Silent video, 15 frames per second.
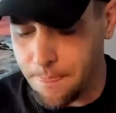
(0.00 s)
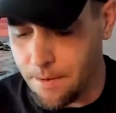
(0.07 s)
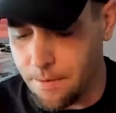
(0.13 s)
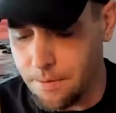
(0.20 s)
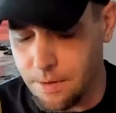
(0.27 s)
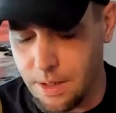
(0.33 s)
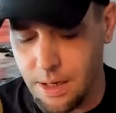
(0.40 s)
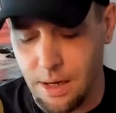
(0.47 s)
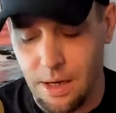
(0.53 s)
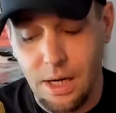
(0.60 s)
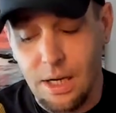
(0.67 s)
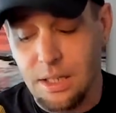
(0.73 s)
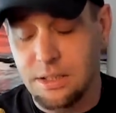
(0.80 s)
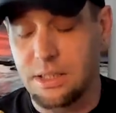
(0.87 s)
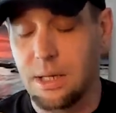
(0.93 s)
okay?
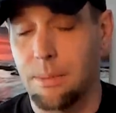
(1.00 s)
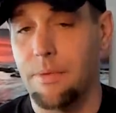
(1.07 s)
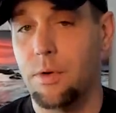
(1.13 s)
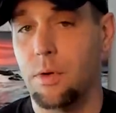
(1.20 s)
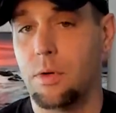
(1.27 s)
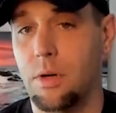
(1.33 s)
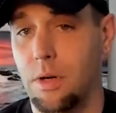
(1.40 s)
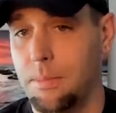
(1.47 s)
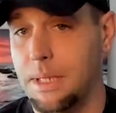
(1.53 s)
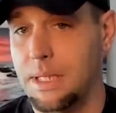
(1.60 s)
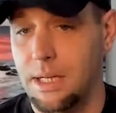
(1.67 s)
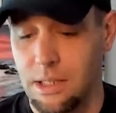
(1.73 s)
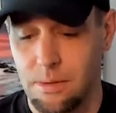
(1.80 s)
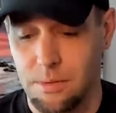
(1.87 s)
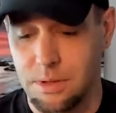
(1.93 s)
Some of you could be
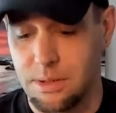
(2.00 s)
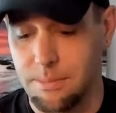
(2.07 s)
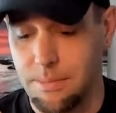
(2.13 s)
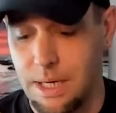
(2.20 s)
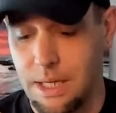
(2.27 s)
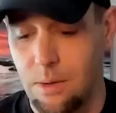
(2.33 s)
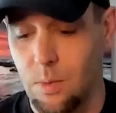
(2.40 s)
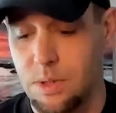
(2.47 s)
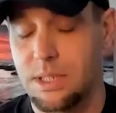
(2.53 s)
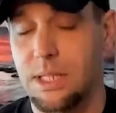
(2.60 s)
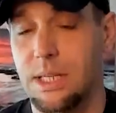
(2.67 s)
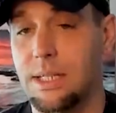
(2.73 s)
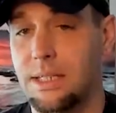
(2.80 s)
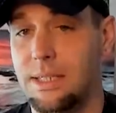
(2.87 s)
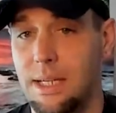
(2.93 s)
dealing with somebody in which
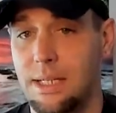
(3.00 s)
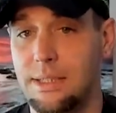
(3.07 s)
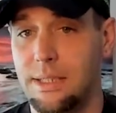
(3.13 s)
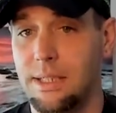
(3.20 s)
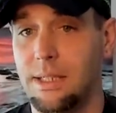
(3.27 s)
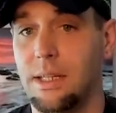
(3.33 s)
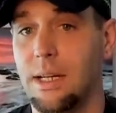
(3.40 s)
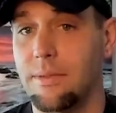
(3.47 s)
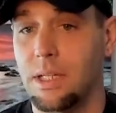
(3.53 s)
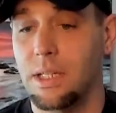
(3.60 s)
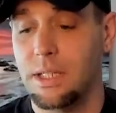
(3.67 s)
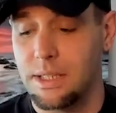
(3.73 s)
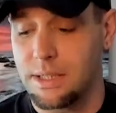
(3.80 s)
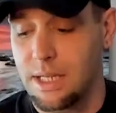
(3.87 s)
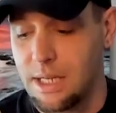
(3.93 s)
the intensity level
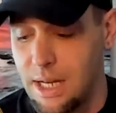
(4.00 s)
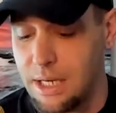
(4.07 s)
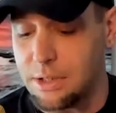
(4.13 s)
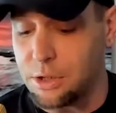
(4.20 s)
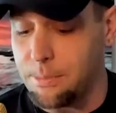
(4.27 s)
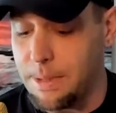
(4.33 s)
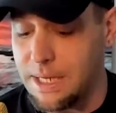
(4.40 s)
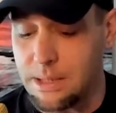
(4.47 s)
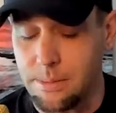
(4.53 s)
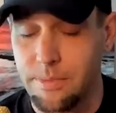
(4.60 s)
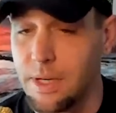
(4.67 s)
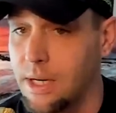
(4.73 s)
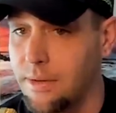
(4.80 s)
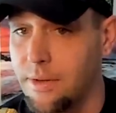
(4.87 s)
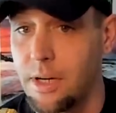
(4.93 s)
of this connection makes them
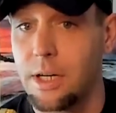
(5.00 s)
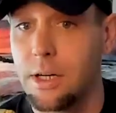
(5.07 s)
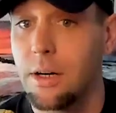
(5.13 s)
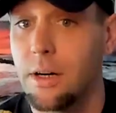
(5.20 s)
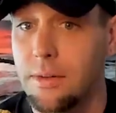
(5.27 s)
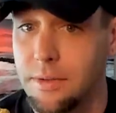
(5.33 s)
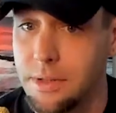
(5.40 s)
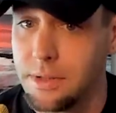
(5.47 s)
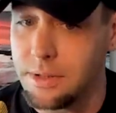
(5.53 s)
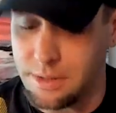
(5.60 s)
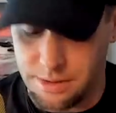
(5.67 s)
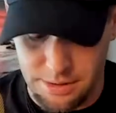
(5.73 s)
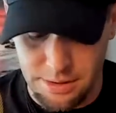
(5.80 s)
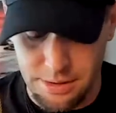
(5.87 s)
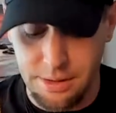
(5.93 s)
very, very nervous.